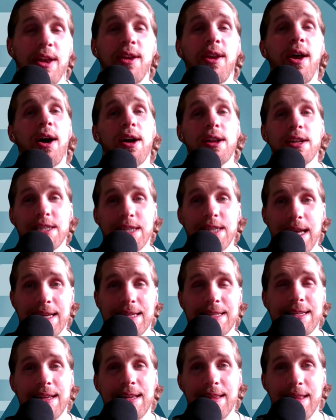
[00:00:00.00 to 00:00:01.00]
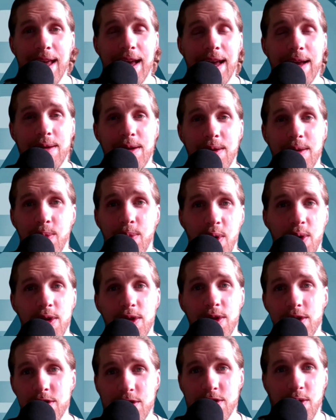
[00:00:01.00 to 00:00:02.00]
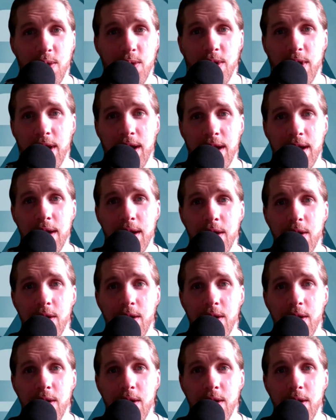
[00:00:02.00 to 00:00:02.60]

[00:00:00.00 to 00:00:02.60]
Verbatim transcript: not chasing that part of the story,